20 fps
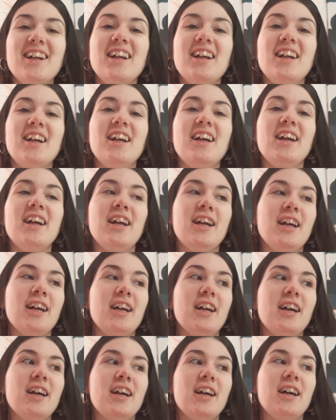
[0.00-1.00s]

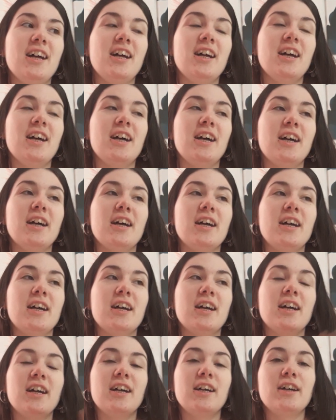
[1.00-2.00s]

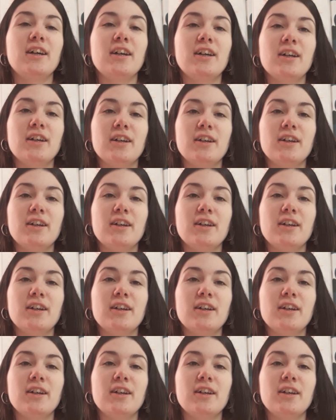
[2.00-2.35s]
(silence)